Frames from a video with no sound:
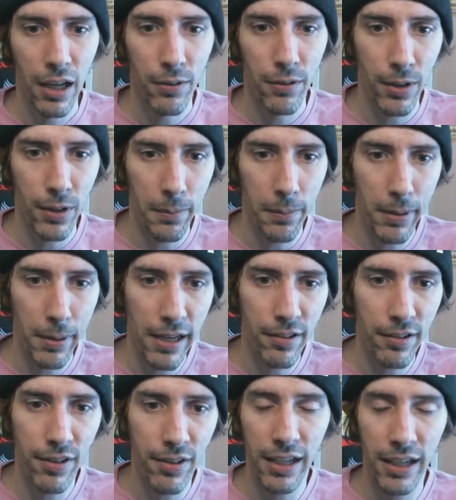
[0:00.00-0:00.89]
For a P
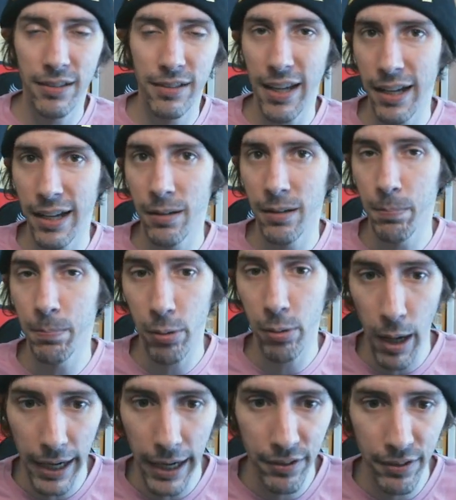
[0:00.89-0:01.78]
S A ten
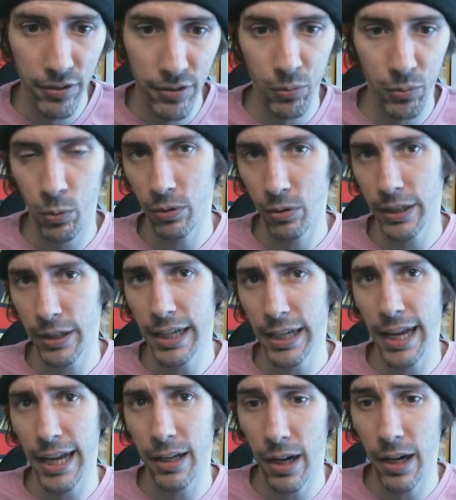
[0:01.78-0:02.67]
price, we're
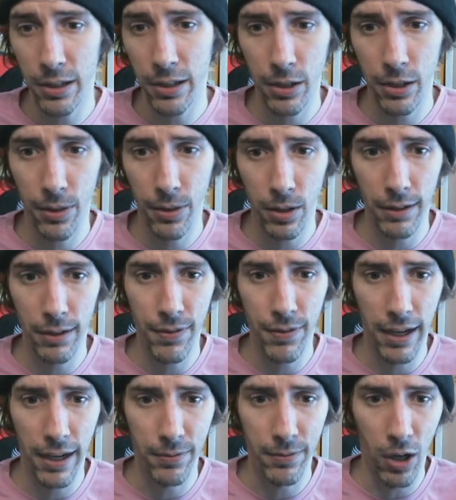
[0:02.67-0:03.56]
looking at one hundred
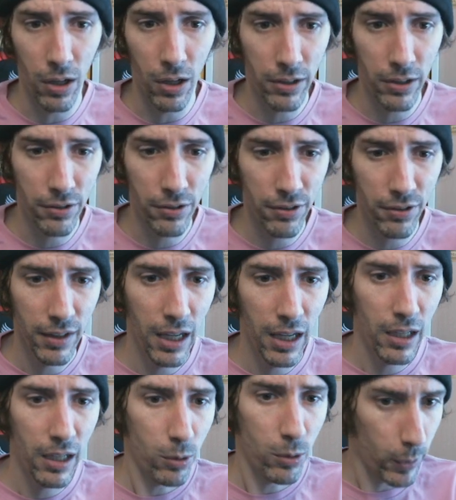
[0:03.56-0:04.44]
thirty-five dollars
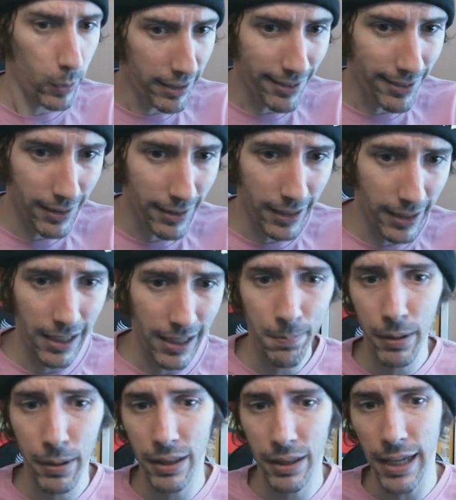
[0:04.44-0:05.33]
recently,
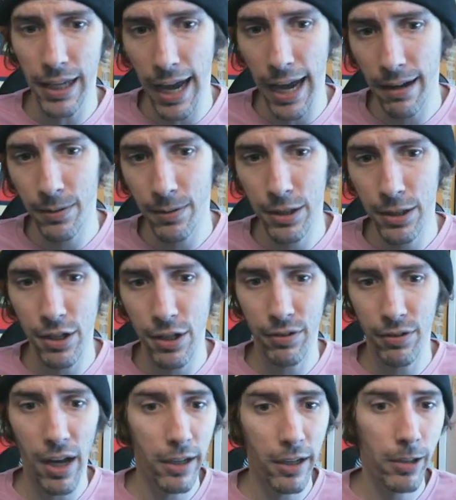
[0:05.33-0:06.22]
but the average
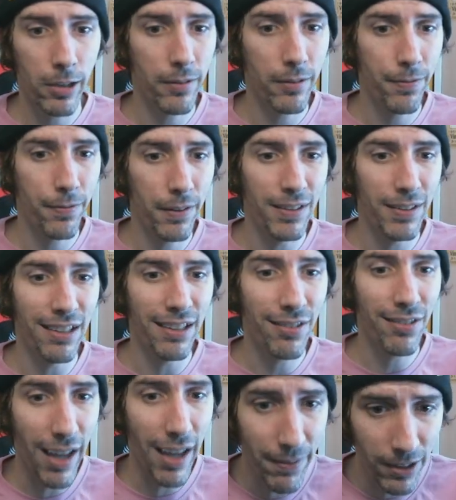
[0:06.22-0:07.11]
is one hundred
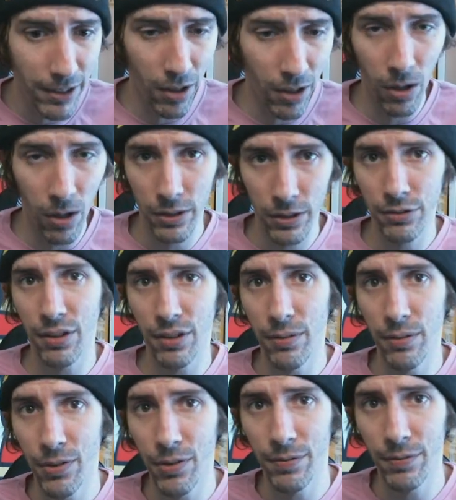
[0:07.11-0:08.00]
fifty-seven dollars
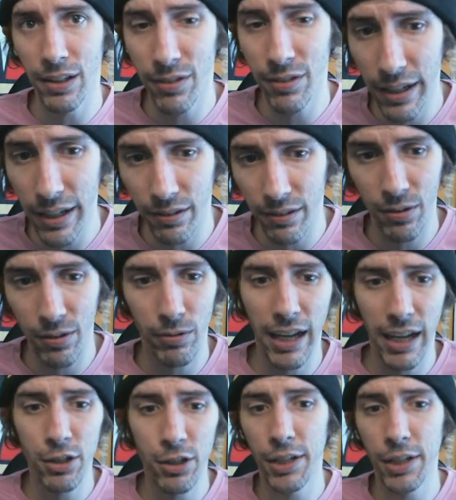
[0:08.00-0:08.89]
and fifty cents, so
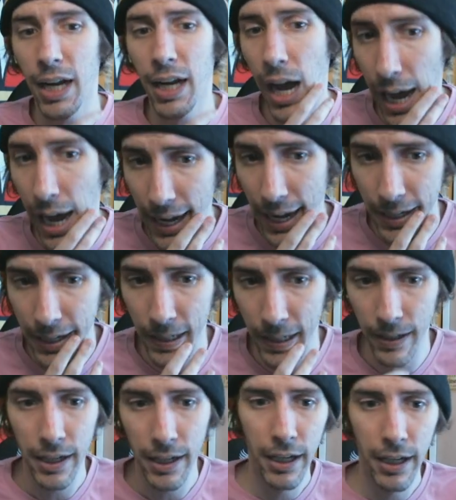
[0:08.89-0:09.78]
it's actually
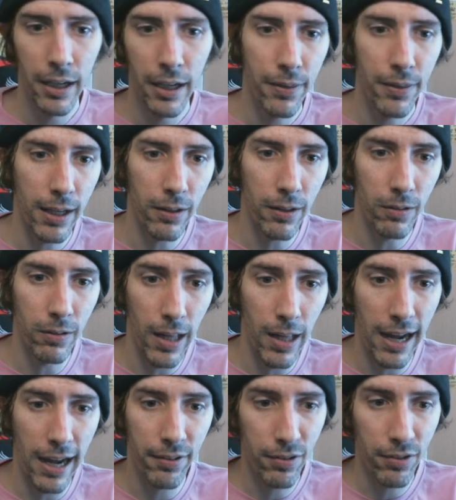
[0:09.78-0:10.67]
higher than the
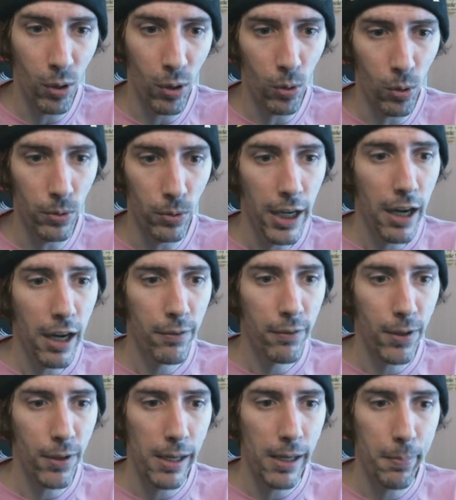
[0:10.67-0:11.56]
last sold.
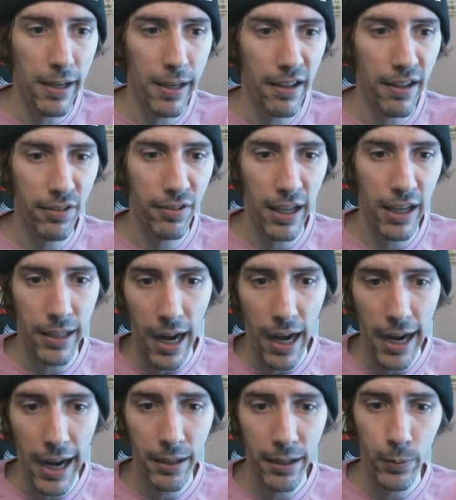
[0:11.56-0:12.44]
For a P S A
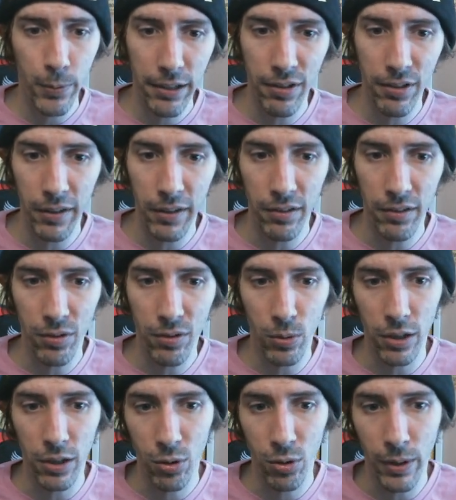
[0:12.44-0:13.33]
nine, recently
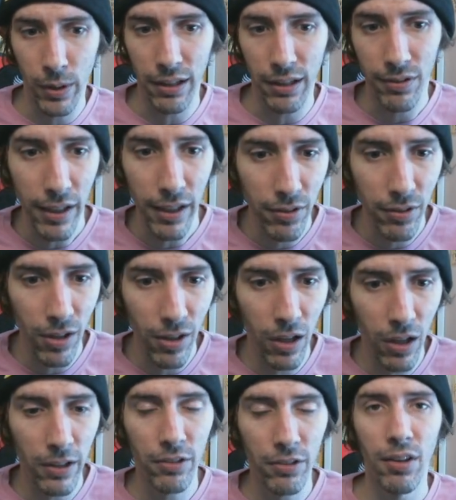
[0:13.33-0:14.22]
sold at twenty-six
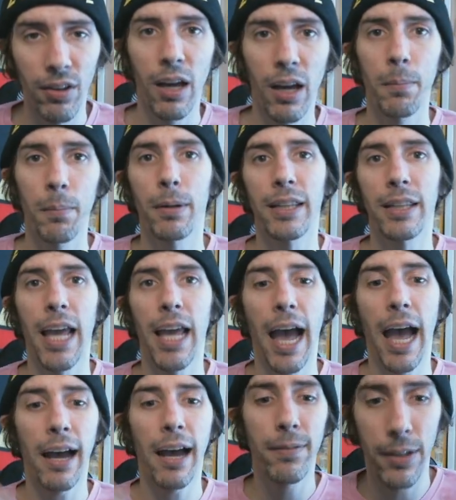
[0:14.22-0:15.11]
dollars, but the
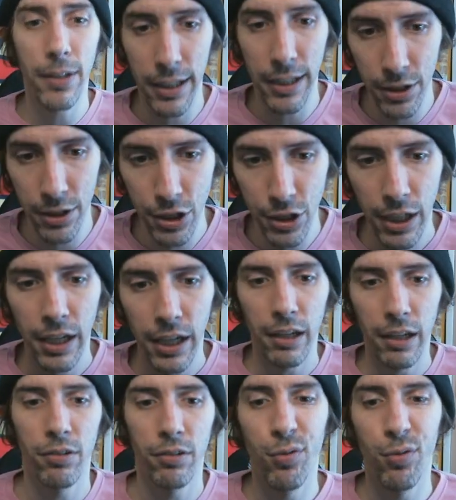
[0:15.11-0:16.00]
average
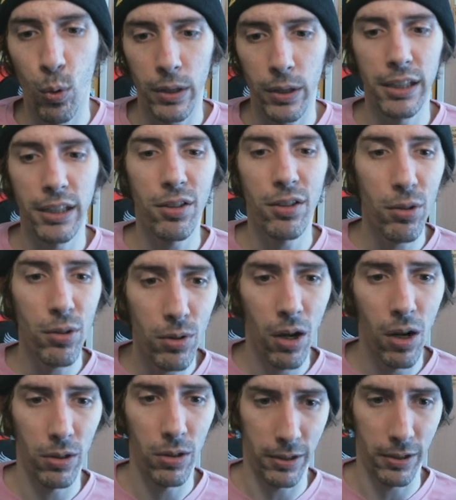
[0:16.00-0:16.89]
is forty-two
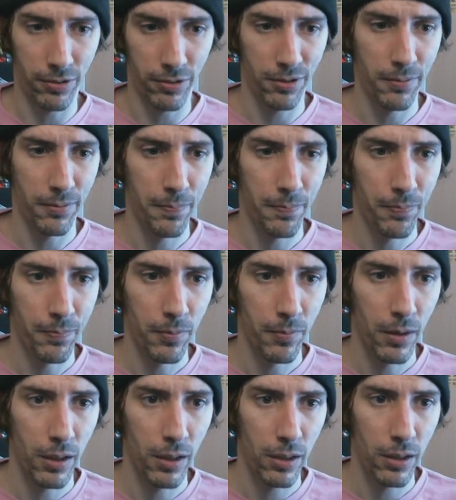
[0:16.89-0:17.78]
dollars.
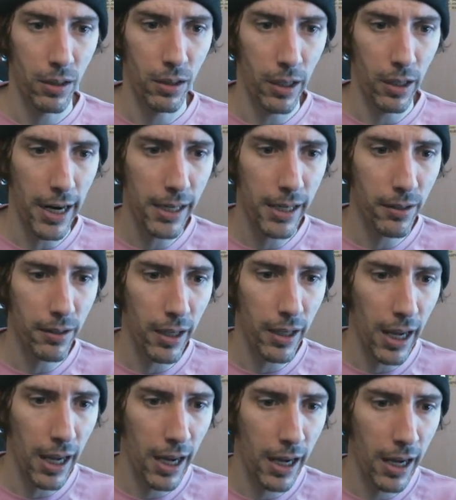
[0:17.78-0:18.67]
All right,
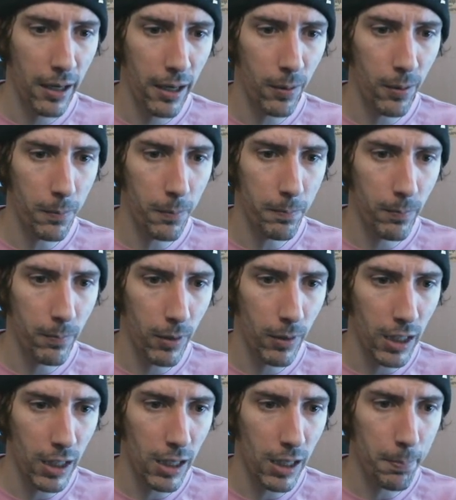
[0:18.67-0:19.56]
and
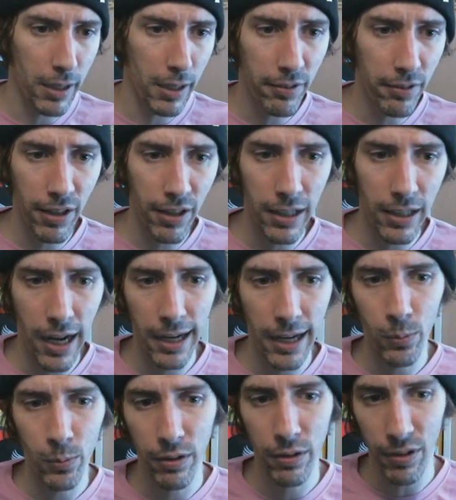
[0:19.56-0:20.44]
the P S A
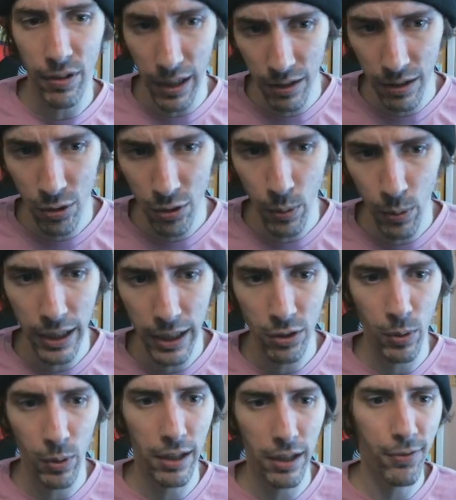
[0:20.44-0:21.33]
nine was in twenty
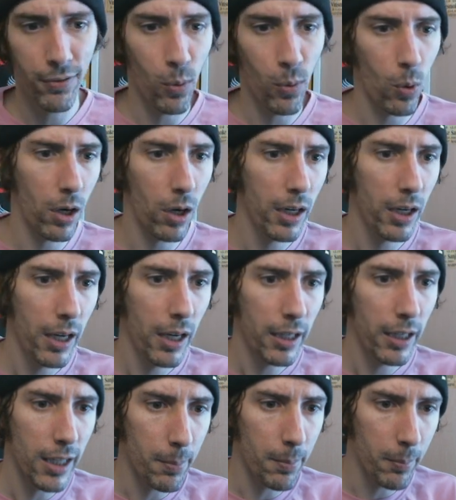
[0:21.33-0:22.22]
twenty-four.
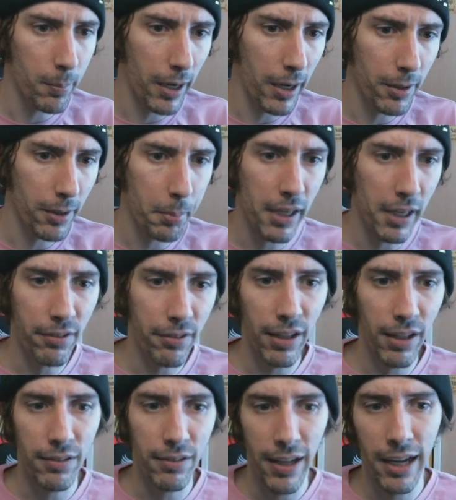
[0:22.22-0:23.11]
Keep in mind the P
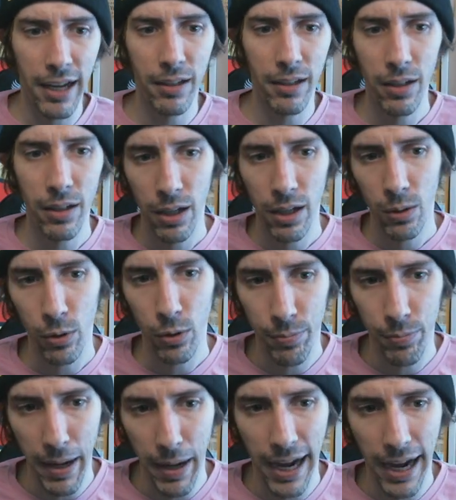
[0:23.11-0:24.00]
S A ten
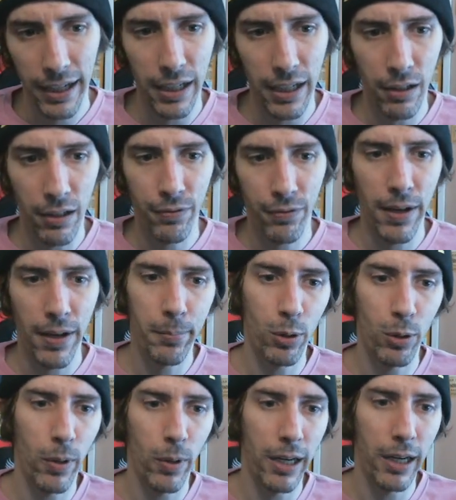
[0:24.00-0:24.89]
was back in
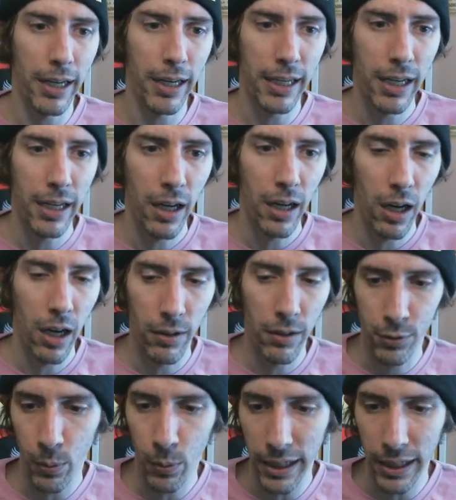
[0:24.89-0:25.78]
February
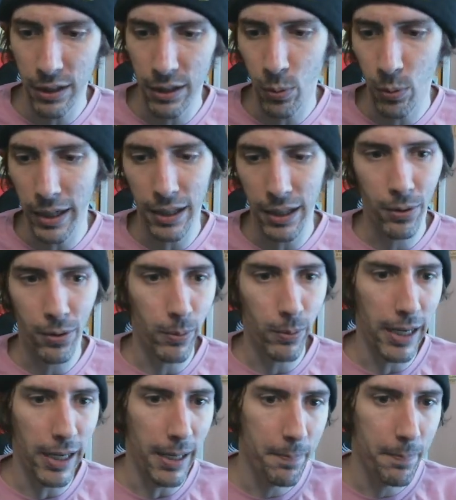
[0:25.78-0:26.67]
of twenty
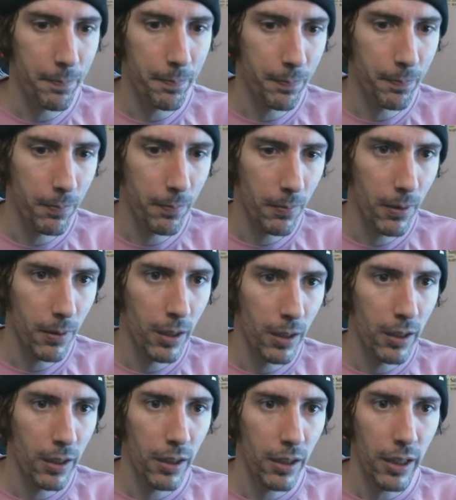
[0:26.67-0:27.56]
twenty-three.
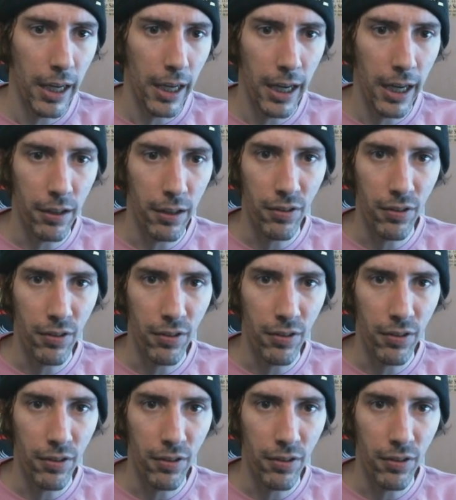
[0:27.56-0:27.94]
And